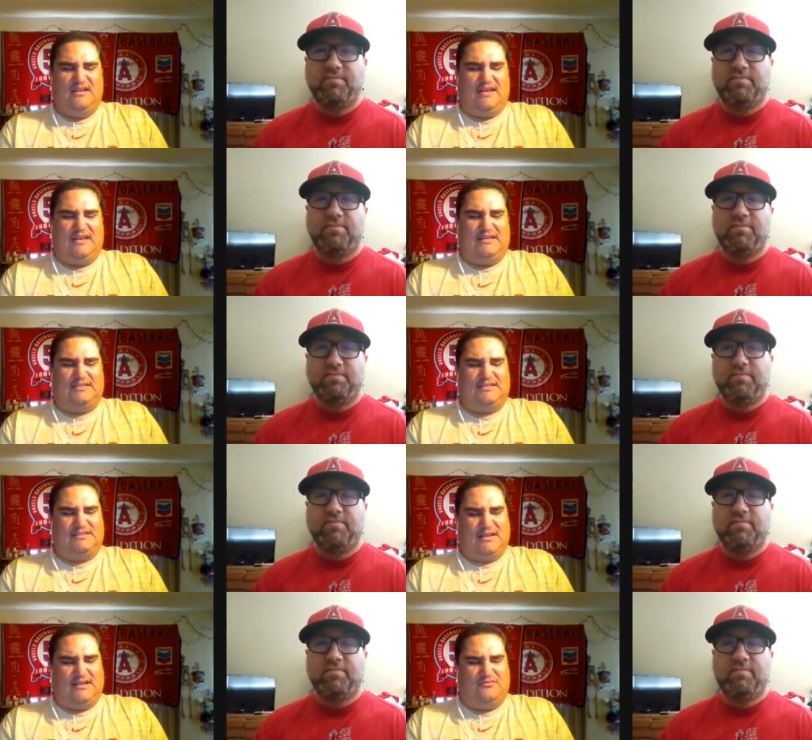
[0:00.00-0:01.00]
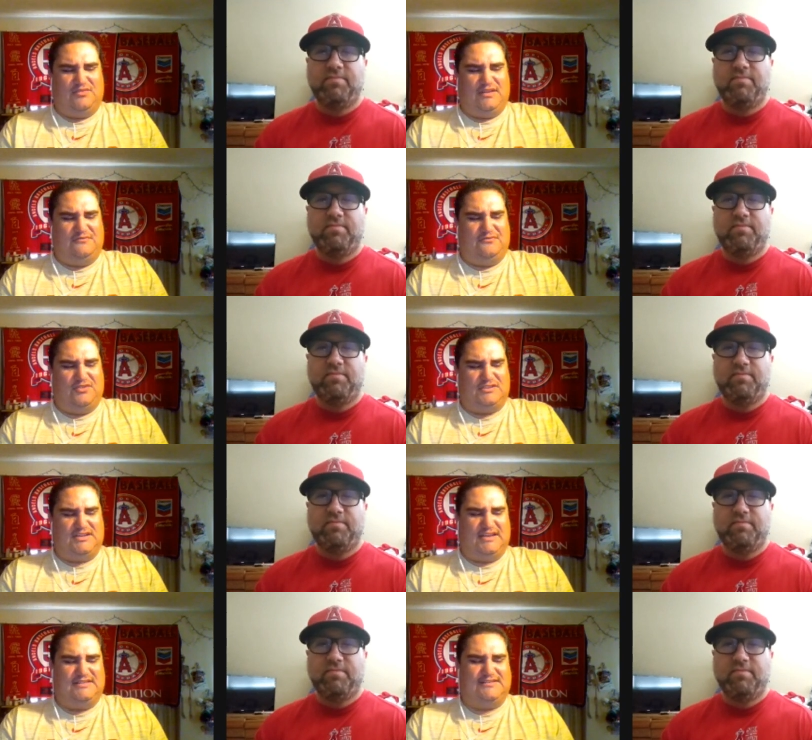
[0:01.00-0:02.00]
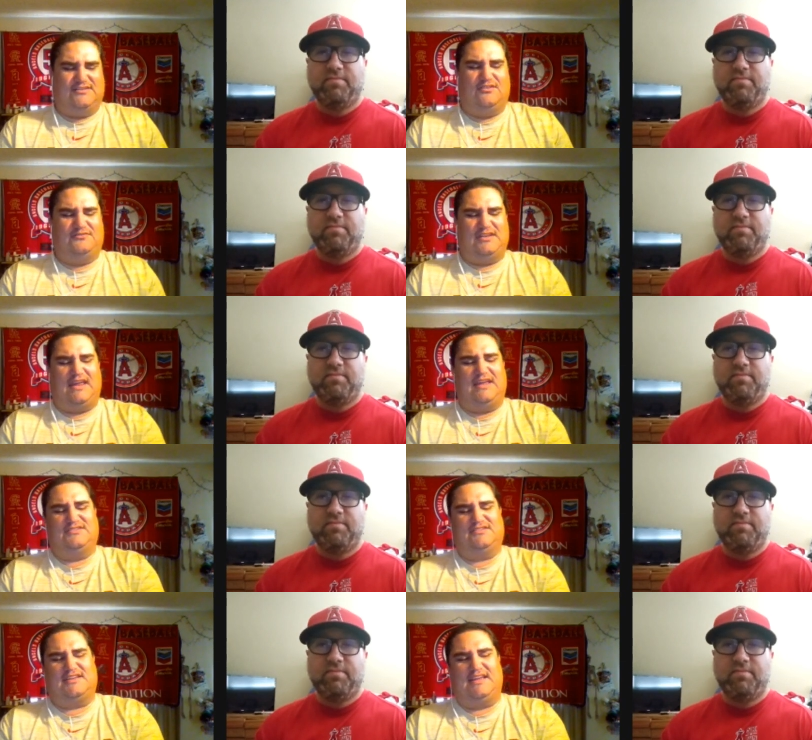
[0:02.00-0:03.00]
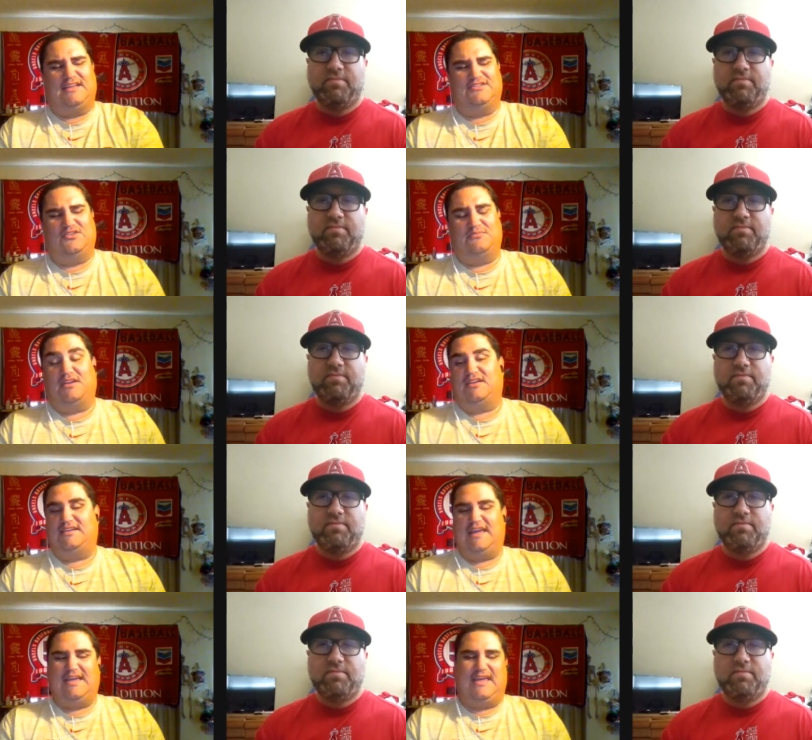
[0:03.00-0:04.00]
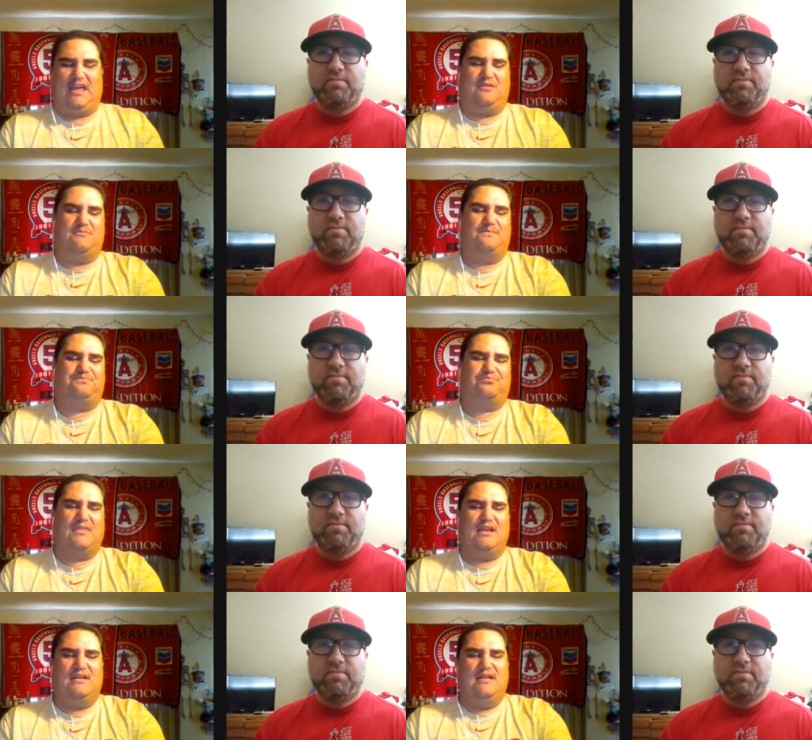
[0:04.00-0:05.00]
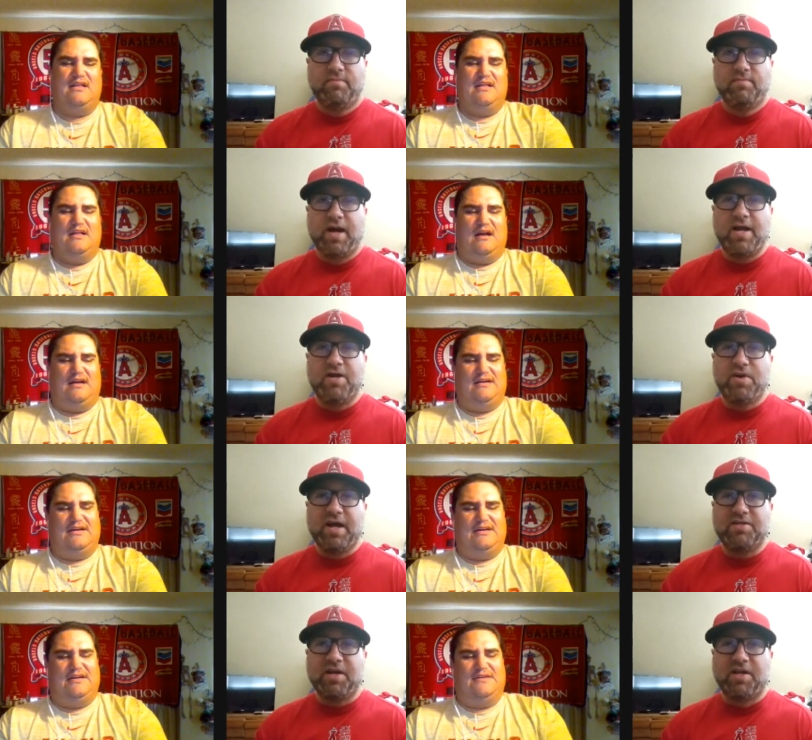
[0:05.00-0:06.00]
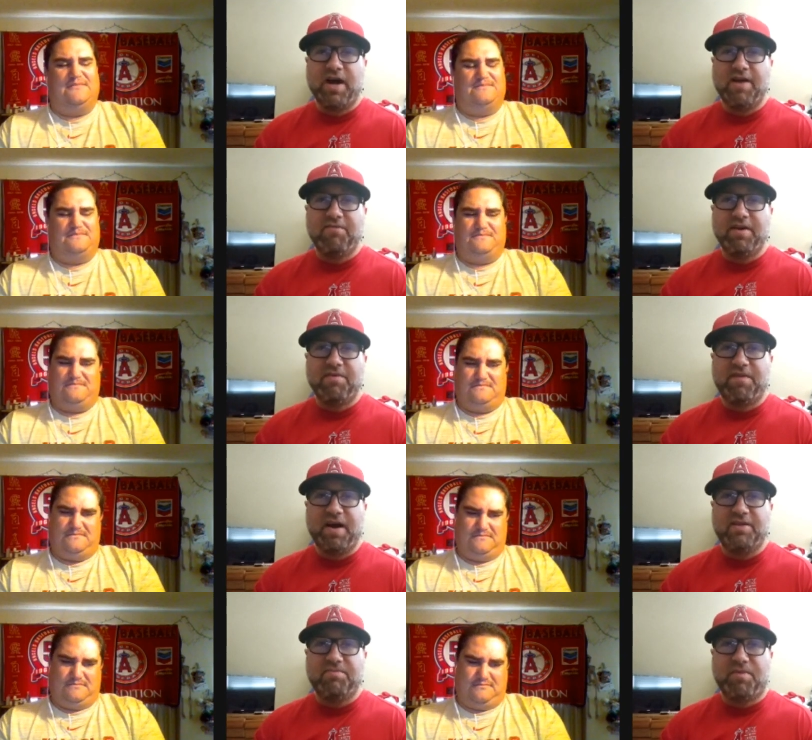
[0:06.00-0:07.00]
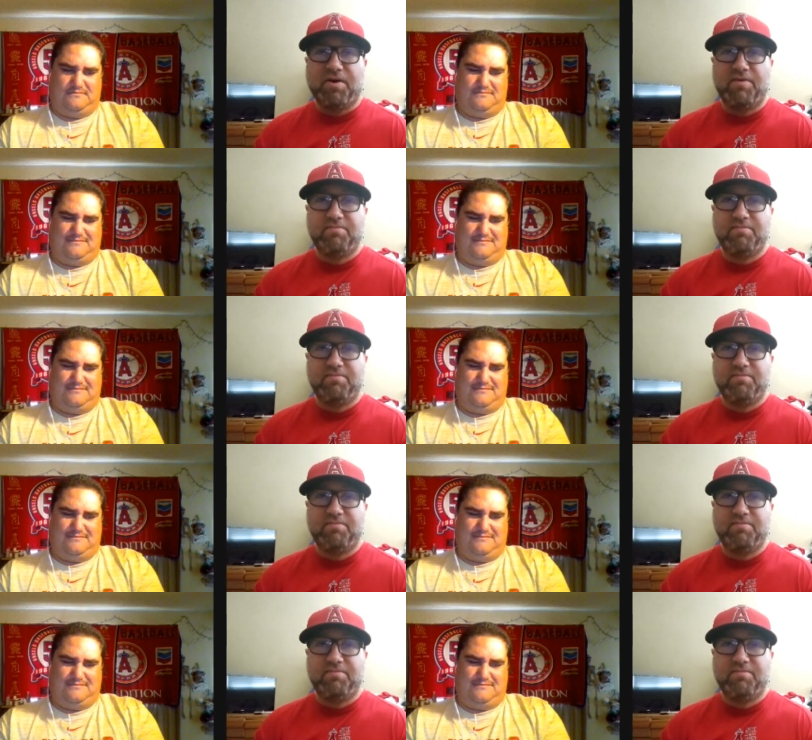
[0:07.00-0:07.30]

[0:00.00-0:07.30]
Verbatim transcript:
Speaker 1: and that's uh, really unfortunate. So hopefully the Angels can get to him on a day game. I hear he has a uh,
Speaker 2: lively fastball.